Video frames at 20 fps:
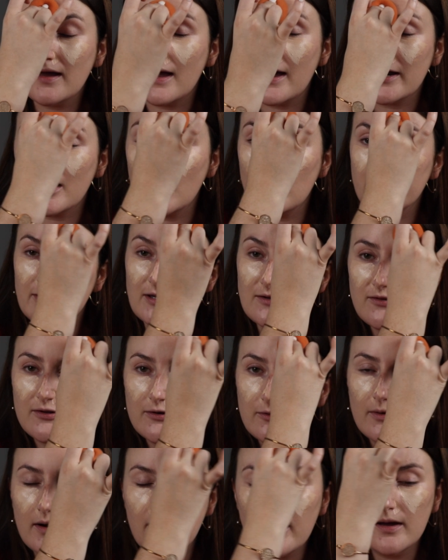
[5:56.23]
at helping
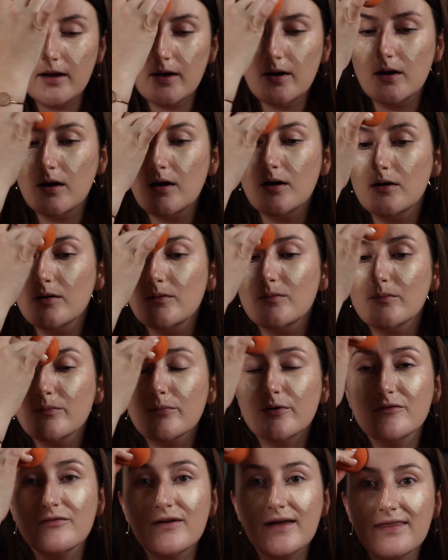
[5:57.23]
to
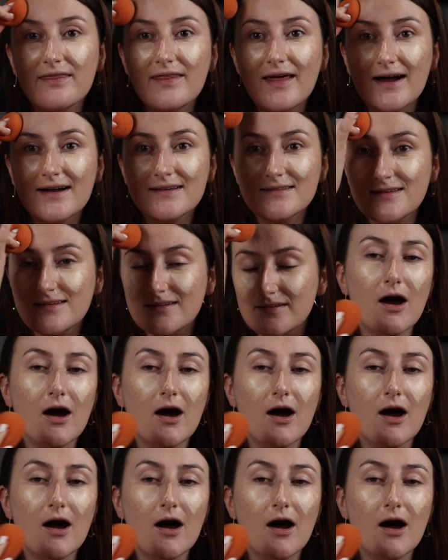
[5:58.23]
prevent that.